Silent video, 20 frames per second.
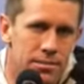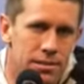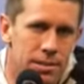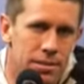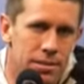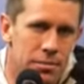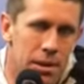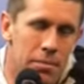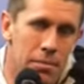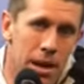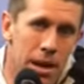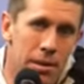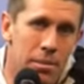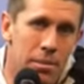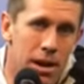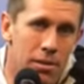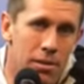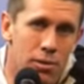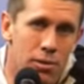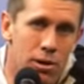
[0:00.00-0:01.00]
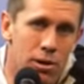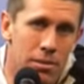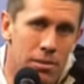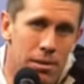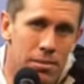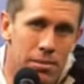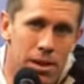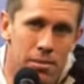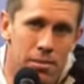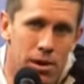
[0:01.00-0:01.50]
and maybe I'm wrong,
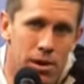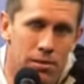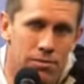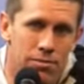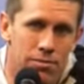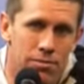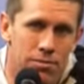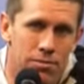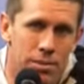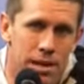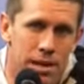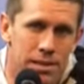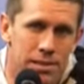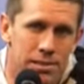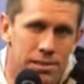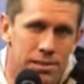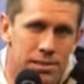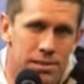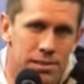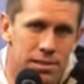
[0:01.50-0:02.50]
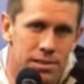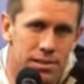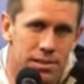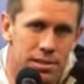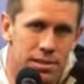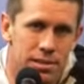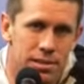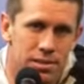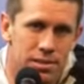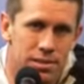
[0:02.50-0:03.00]
maybe I'm off base, and
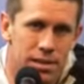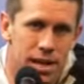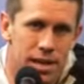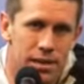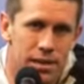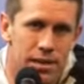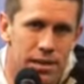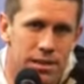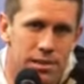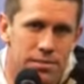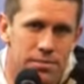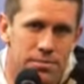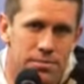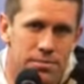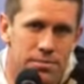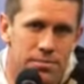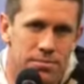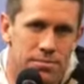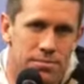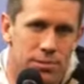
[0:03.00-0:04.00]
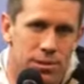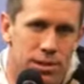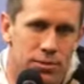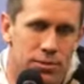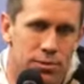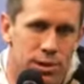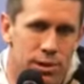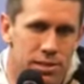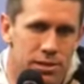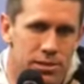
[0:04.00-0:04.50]
this is not the what
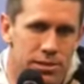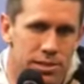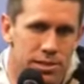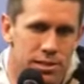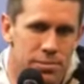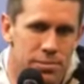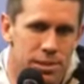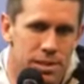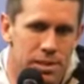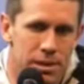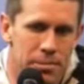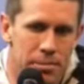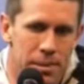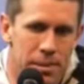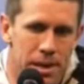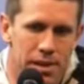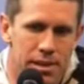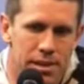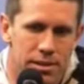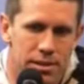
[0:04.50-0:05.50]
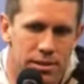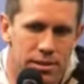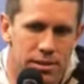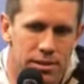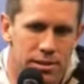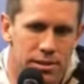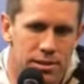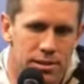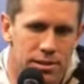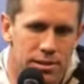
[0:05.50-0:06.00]
everyone else thinks, but to me,
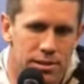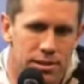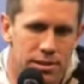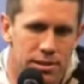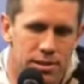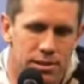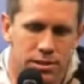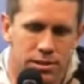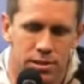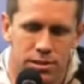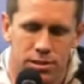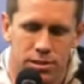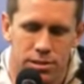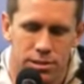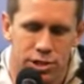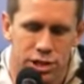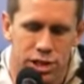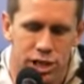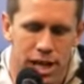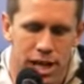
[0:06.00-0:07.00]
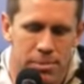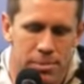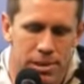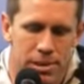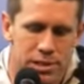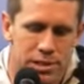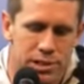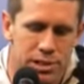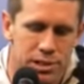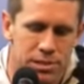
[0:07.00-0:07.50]
the
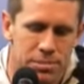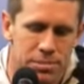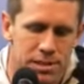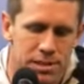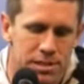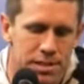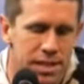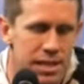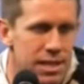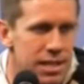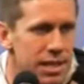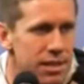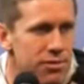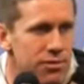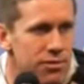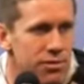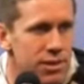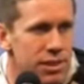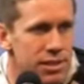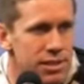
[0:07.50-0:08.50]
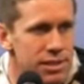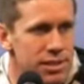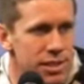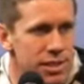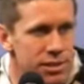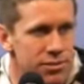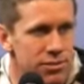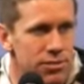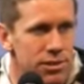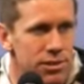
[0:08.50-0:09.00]
championship is a
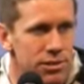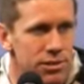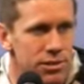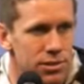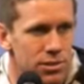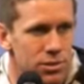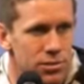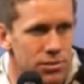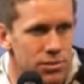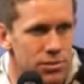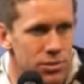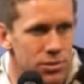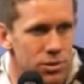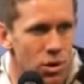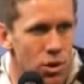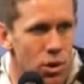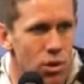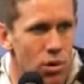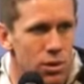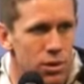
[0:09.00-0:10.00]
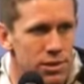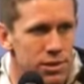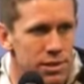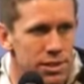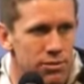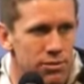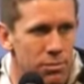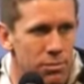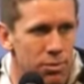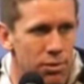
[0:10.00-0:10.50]
different goal. It's a
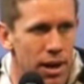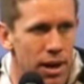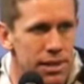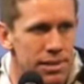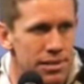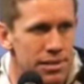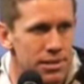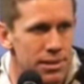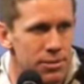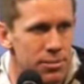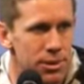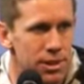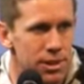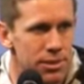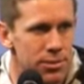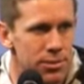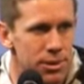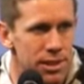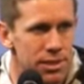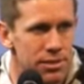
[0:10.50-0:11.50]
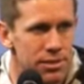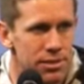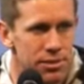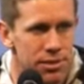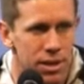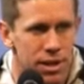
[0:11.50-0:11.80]
different prize than winning the race.